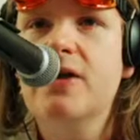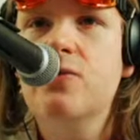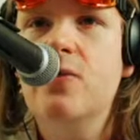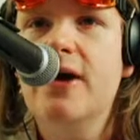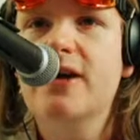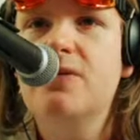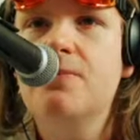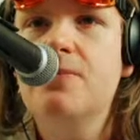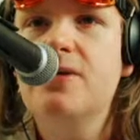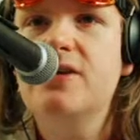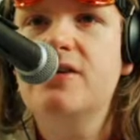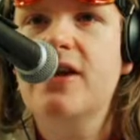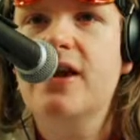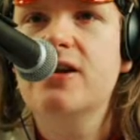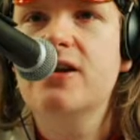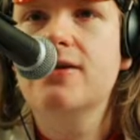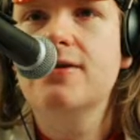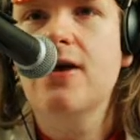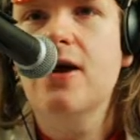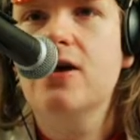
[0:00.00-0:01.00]
way to
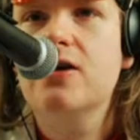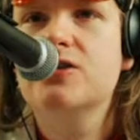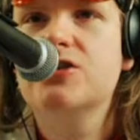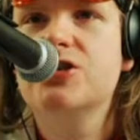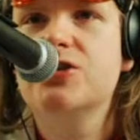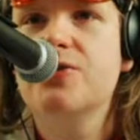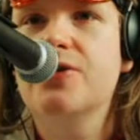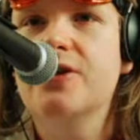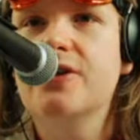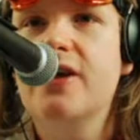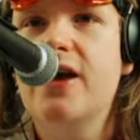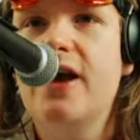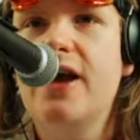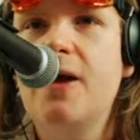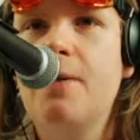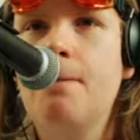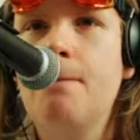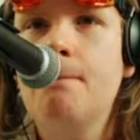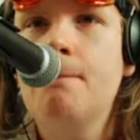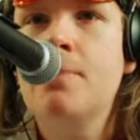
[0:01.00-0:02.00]
mitigate luck during a
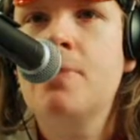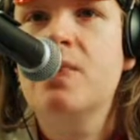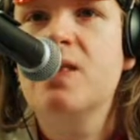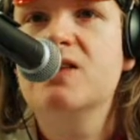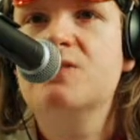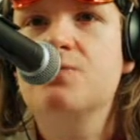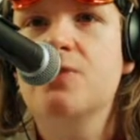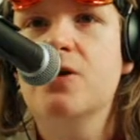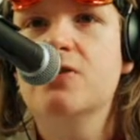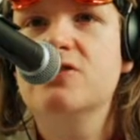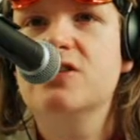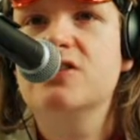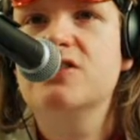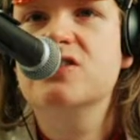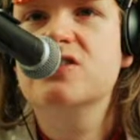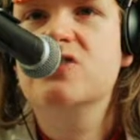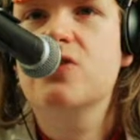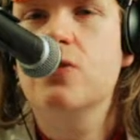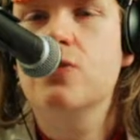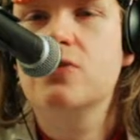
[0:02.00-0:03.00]
game. This process
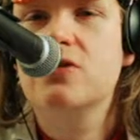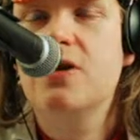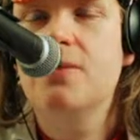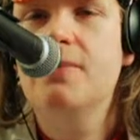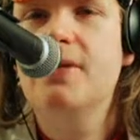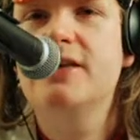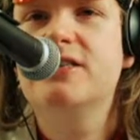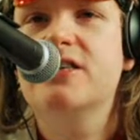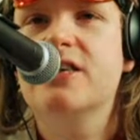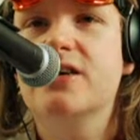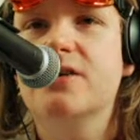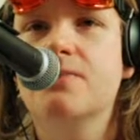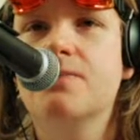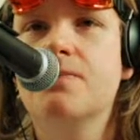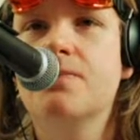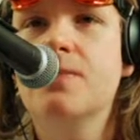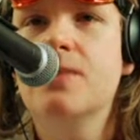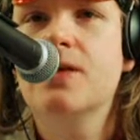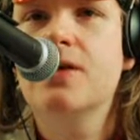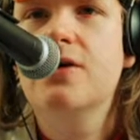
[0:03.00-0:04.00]
is called committing.
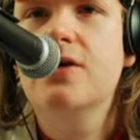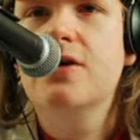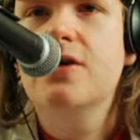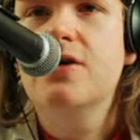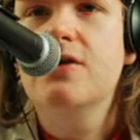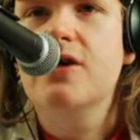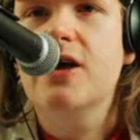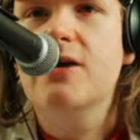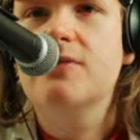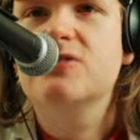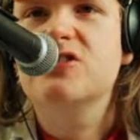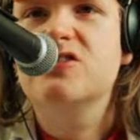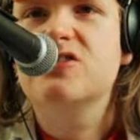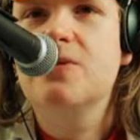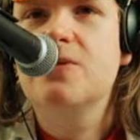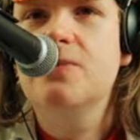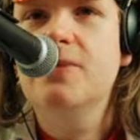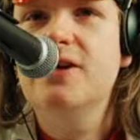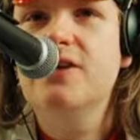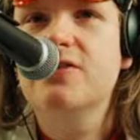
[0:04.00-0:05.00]
Yep, so to
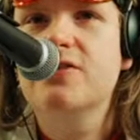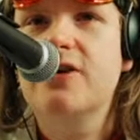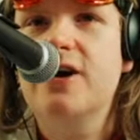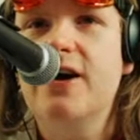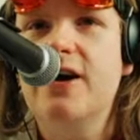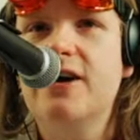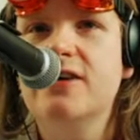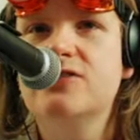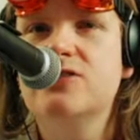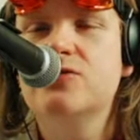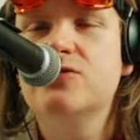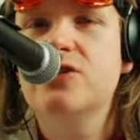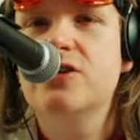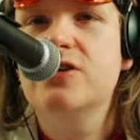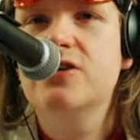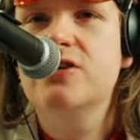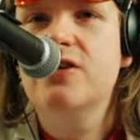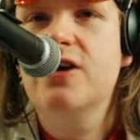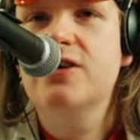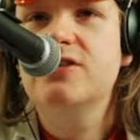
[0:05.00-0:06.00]
commit your card, you turn
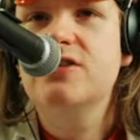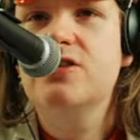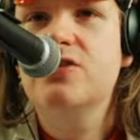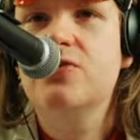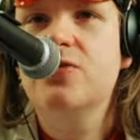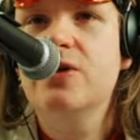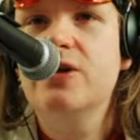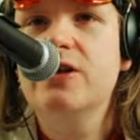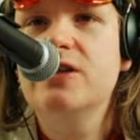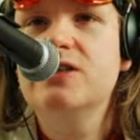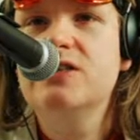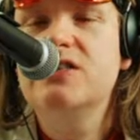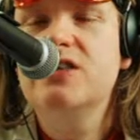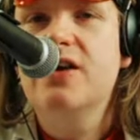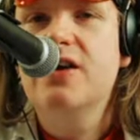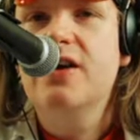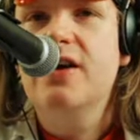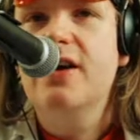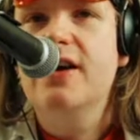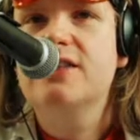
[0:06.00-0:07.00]
it 90 degrees.
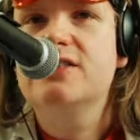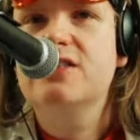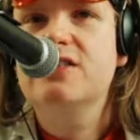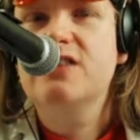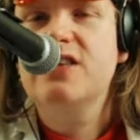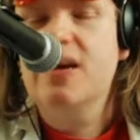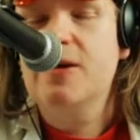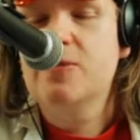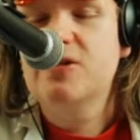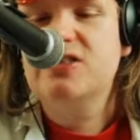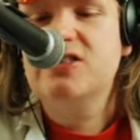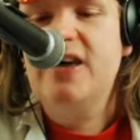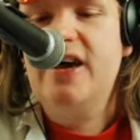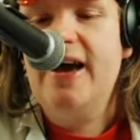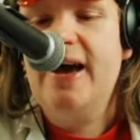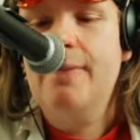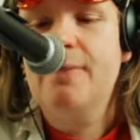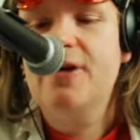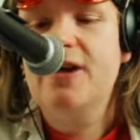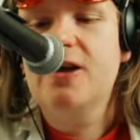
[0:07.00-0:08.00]
It's the same as
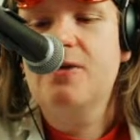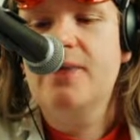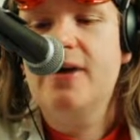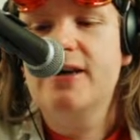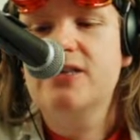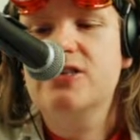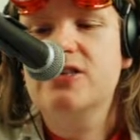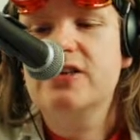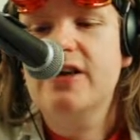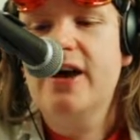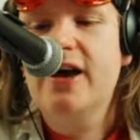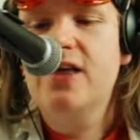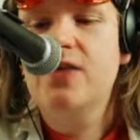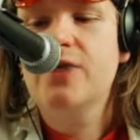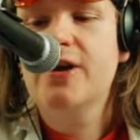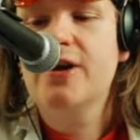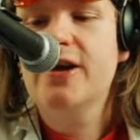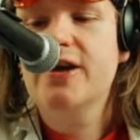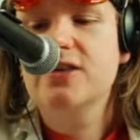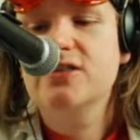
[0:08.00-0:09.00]
tapping in Magic the
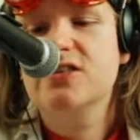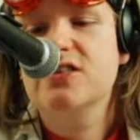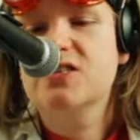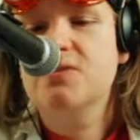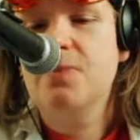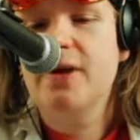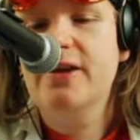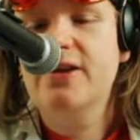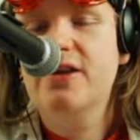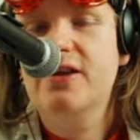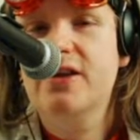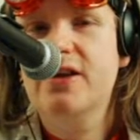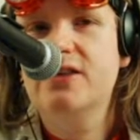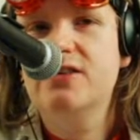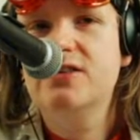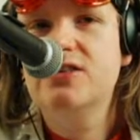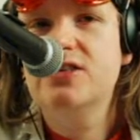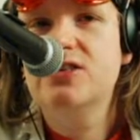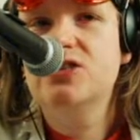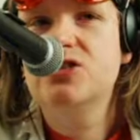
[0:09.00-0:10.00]
Gathering, suspending
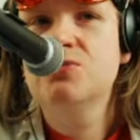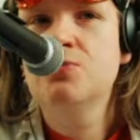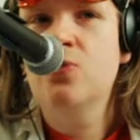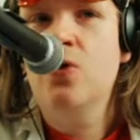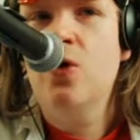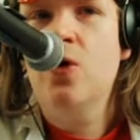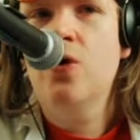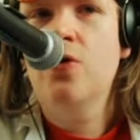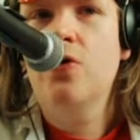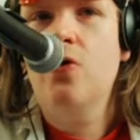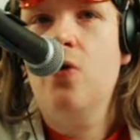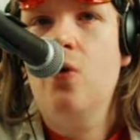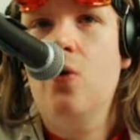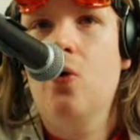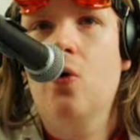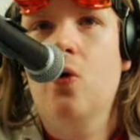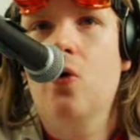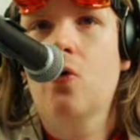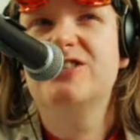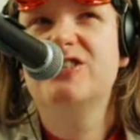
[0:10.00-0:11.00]
in Digimon,
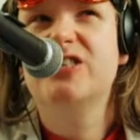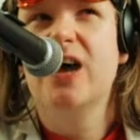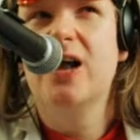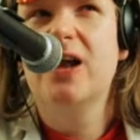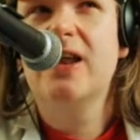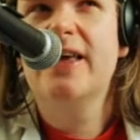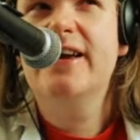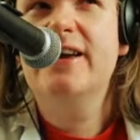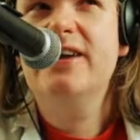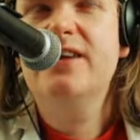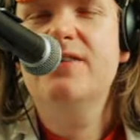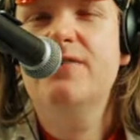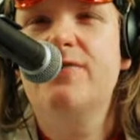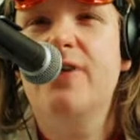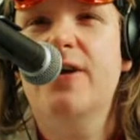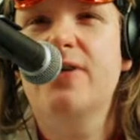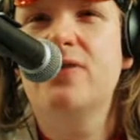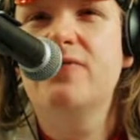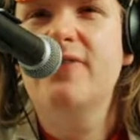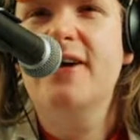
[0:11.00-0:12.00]
or dulling in
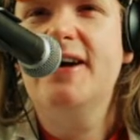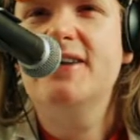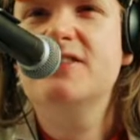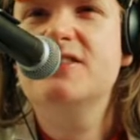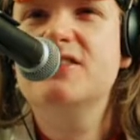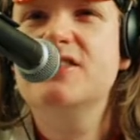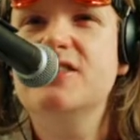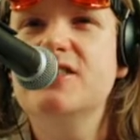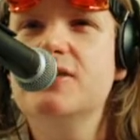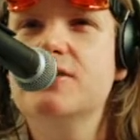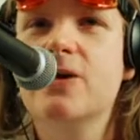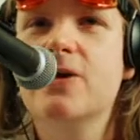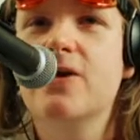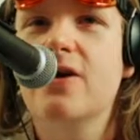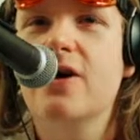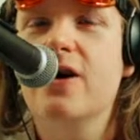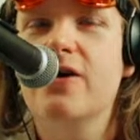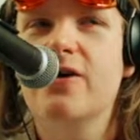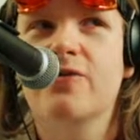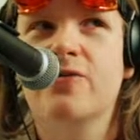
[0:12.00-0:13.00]
Final Fantasy.
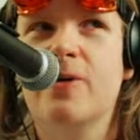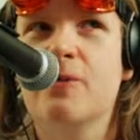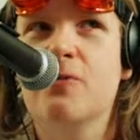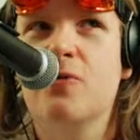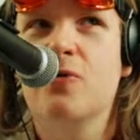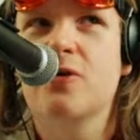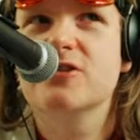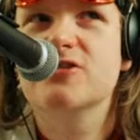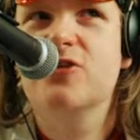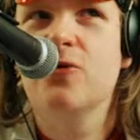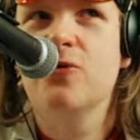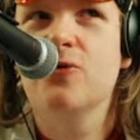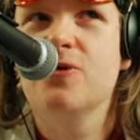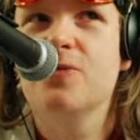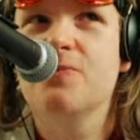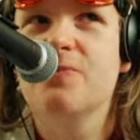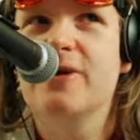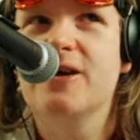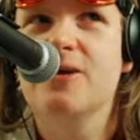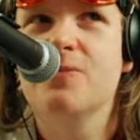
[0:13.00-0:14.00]
I don't remember what it's called in
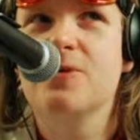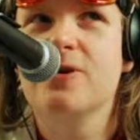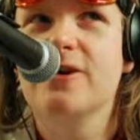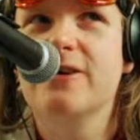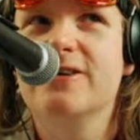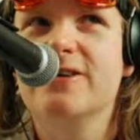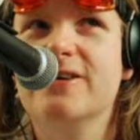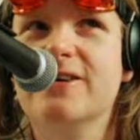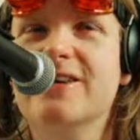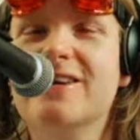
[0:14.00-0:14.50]
Beyblade.